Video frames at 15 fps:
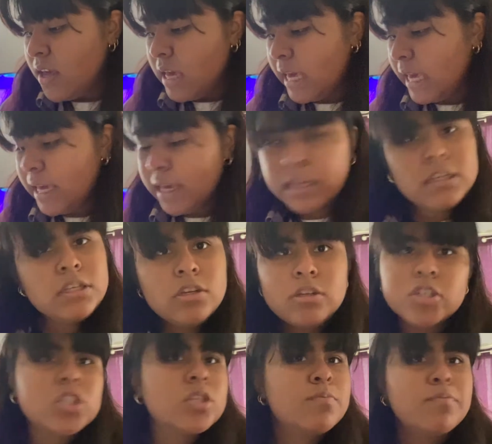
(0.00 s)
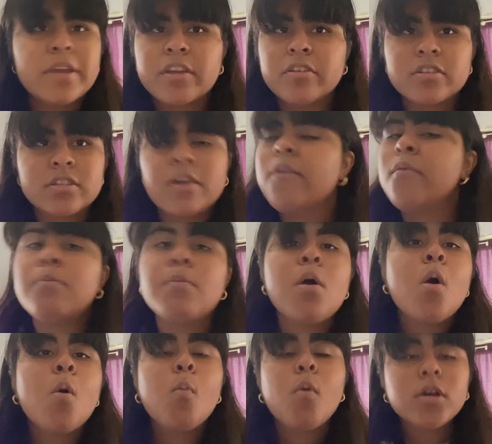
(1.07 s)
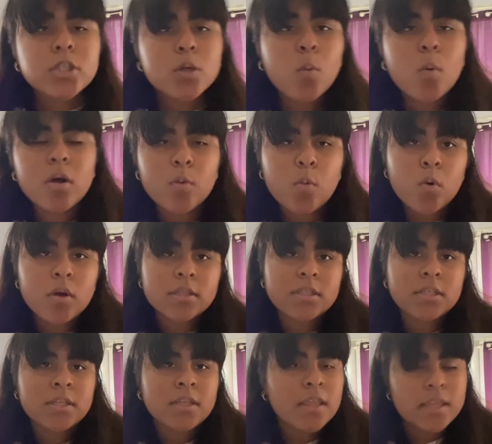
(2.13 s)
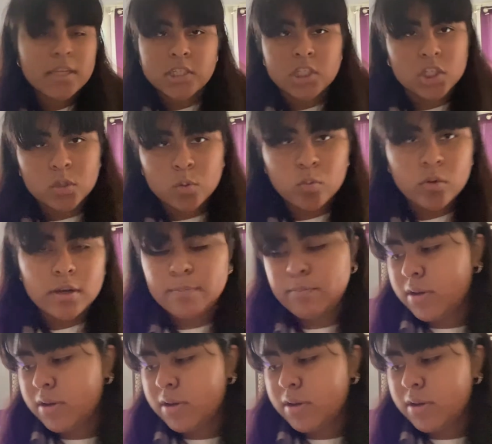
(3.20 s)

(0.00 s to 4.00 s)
And you could just make yourself multiple ones than just one.